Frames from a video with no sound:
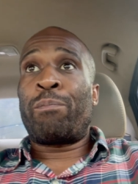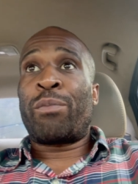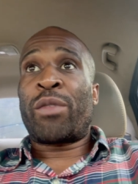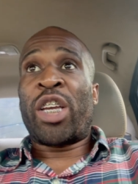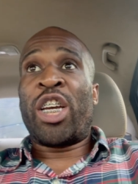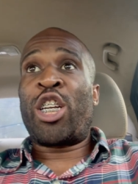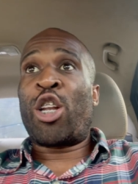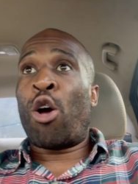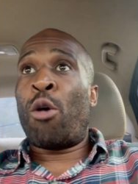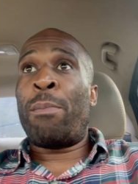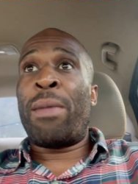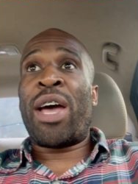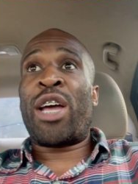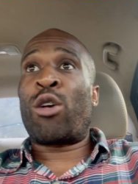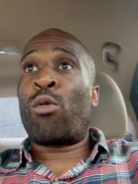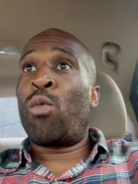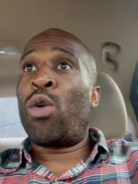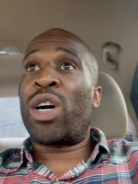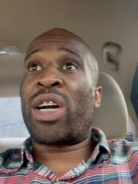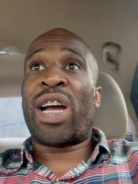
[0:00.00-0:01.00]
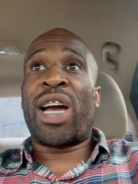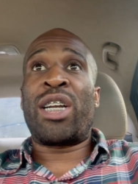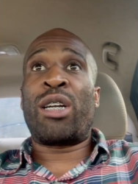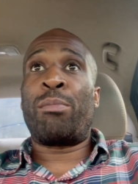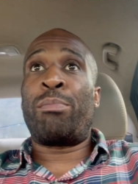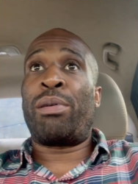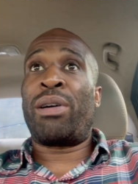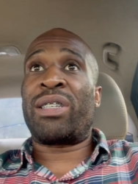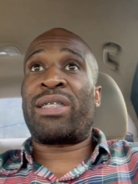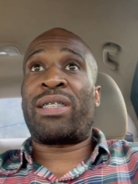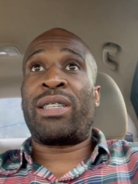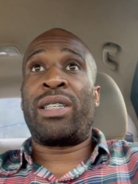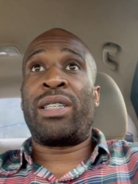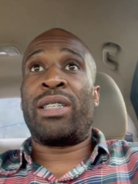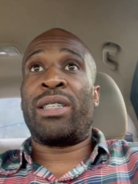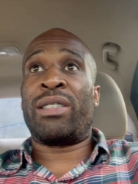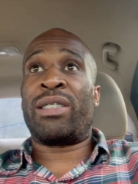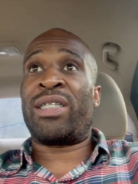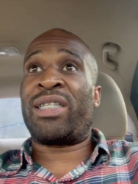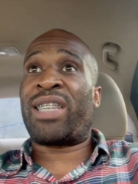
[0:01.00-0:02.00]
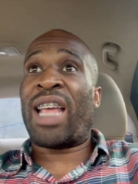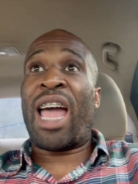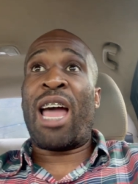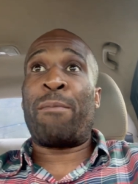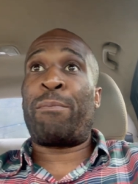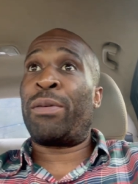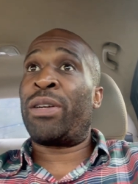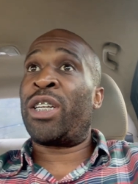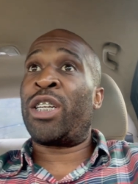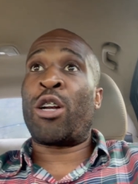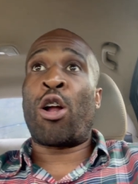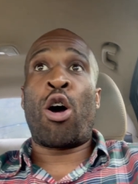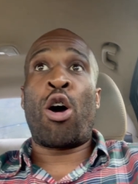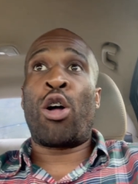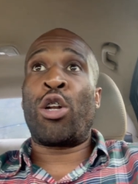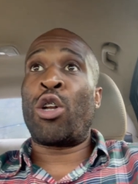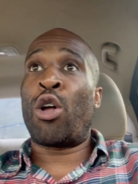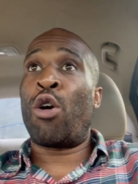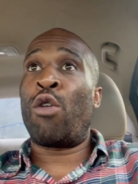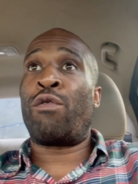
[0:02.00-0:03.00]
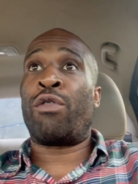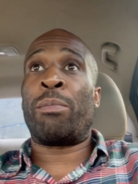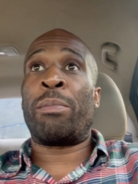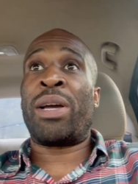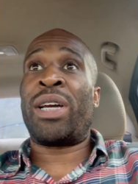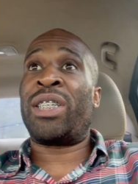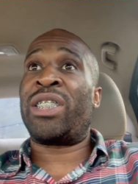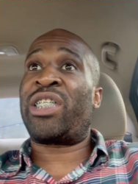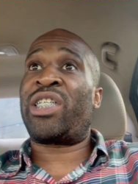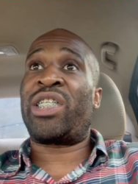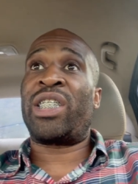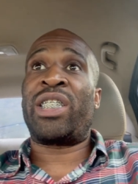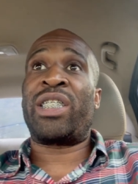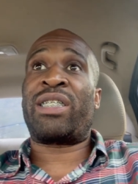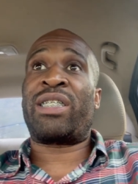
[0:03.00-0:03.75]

It don't matter what kind of bus it is. It's happening all over, man. This shit is